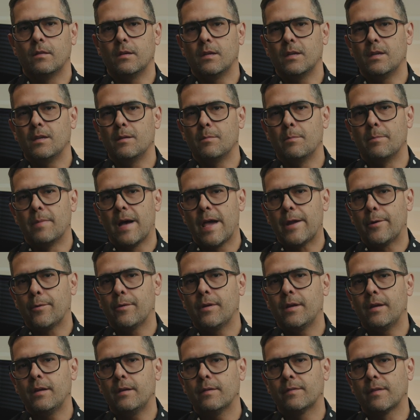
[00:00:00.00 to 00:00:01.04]
The
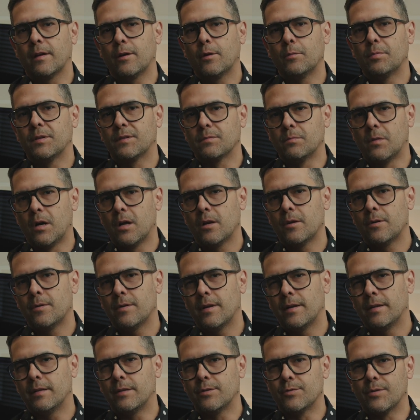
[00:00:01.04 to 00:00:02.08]
battery is a little bit smaller
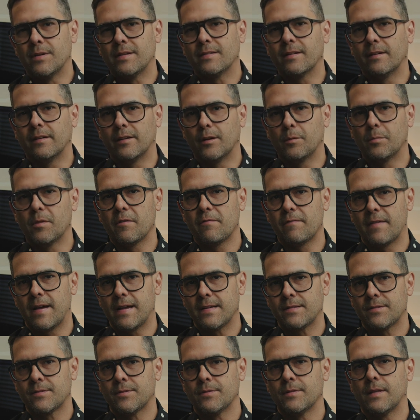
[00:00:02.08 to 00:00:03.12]
and it drains a little bit
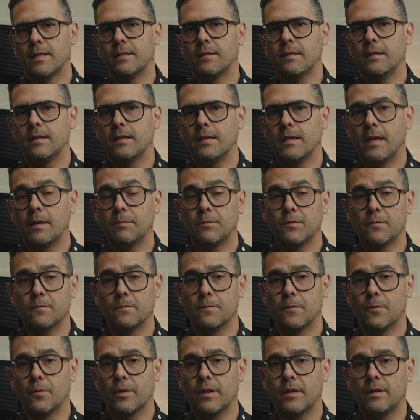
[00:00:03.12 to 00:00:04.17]
faster than the
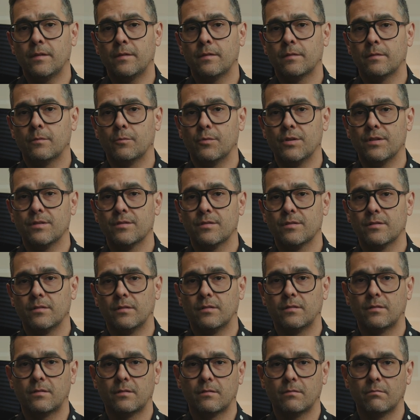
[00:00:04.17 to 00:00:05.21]
M240s, which
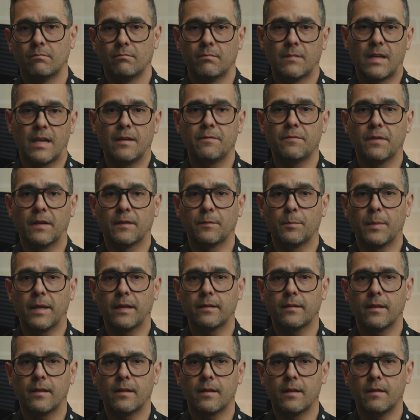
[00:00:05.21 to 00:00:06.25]
is kind of
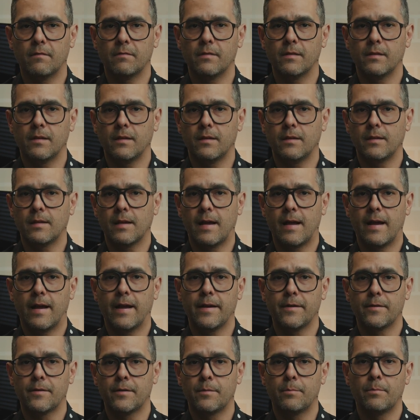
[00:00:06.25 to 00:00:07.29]
expected given the
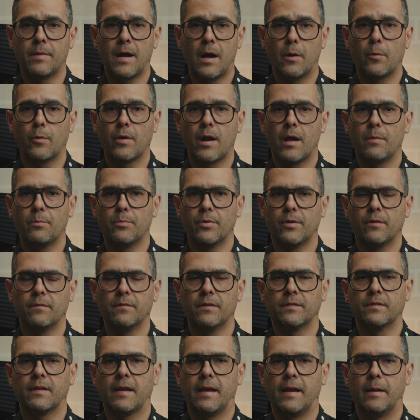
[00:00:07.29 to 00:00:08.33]
higher power output of
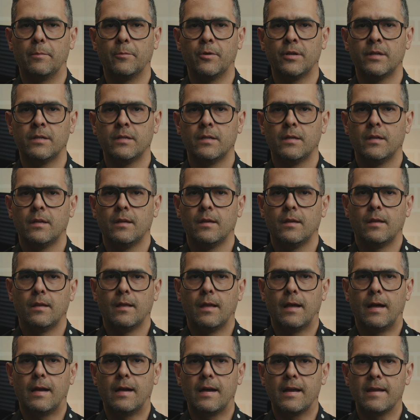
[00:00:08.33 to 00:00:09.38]
this camera.
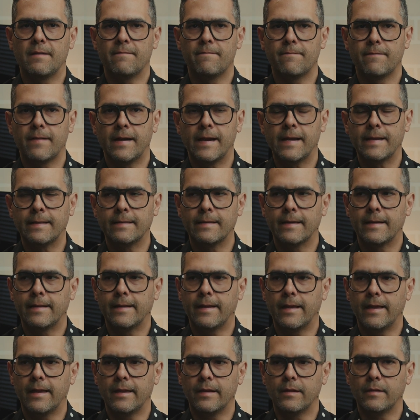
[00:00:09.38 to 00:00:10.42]
I find that
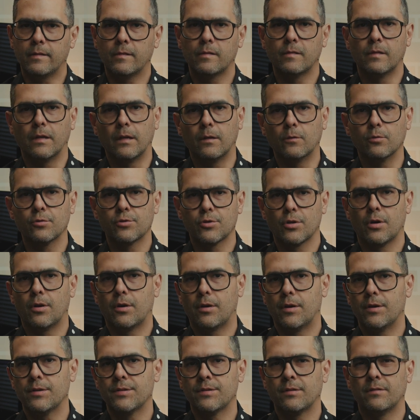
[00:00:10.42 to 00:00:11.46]
a single
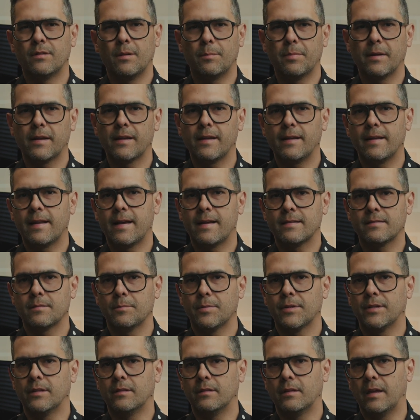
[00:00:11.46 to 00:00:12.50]
charge typically lasts
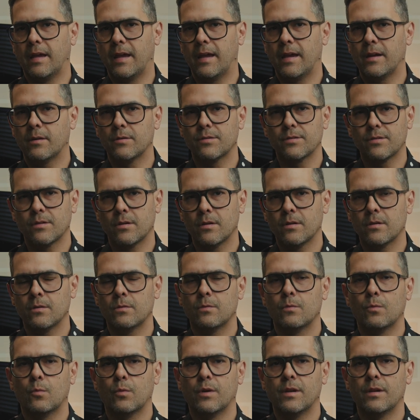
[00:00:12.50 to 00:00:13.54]
about a day or so
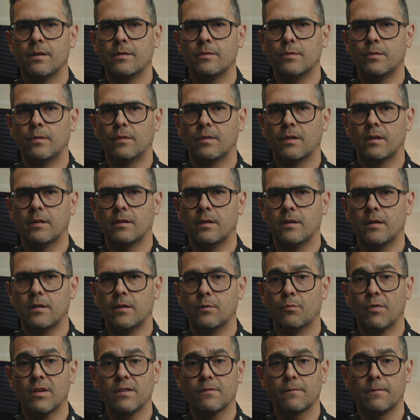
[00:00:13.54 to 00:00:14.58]
when using the
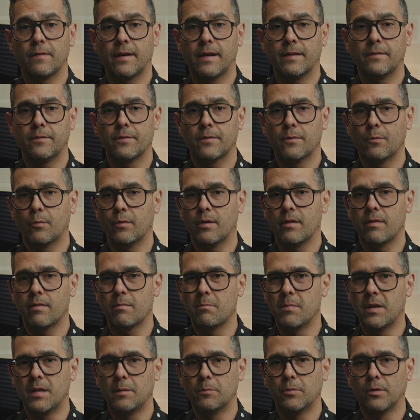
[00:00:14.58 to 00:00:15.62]
rangefinder with
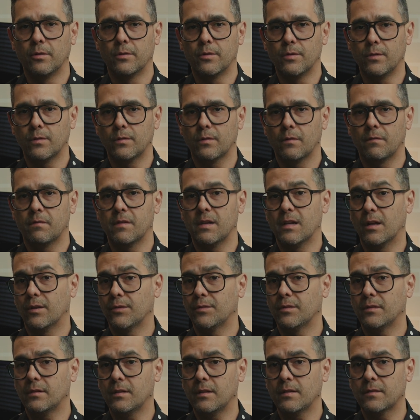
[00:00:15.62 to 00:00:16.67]
minimal use of the
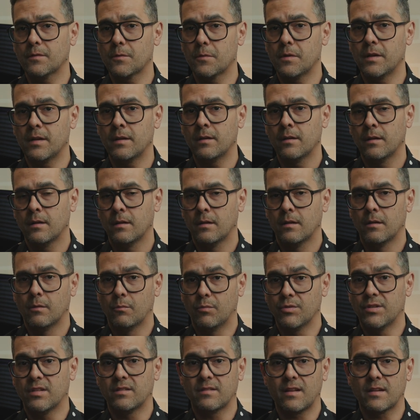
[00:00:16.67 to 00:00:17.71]
LCD screen,
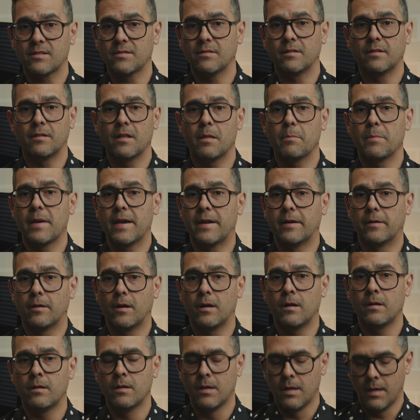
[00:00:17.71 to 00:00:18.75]
which is actually not bad at
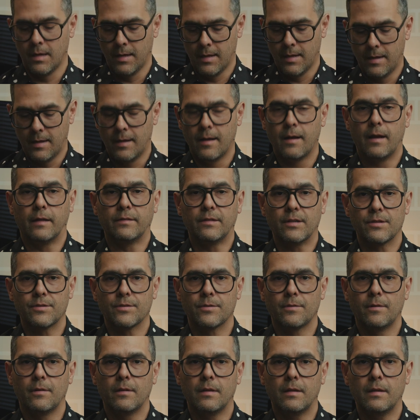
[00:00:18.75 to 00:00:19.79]
all.
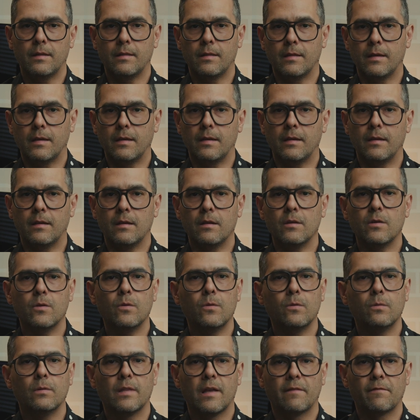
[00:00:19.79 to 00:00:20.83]
Additionally, the
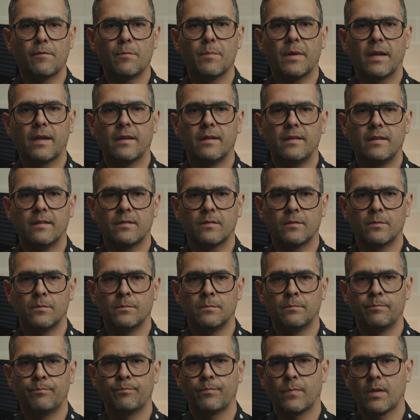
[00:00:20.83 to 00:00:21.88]
new lever
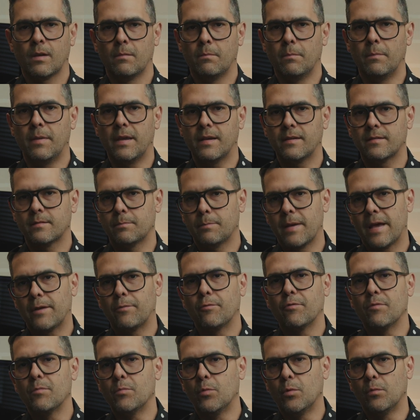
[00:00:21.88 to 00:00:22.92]
mechanism makes
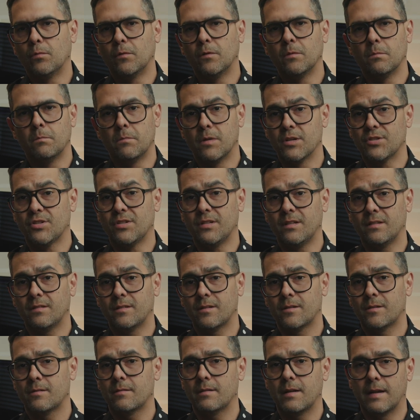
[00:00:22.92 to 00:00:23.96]
battery removal much
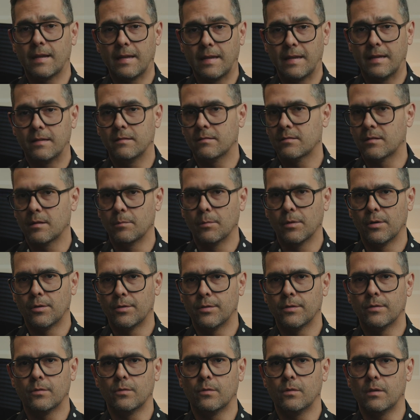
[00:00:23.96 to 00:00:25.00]
easier, again
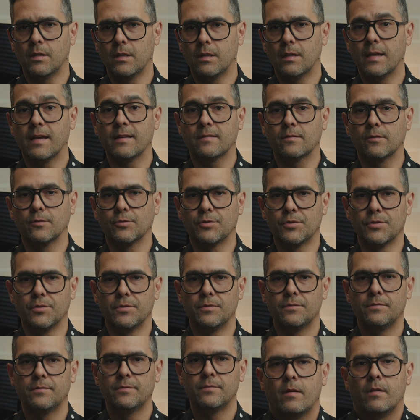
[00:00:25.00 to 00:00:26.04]
similar to the SL2.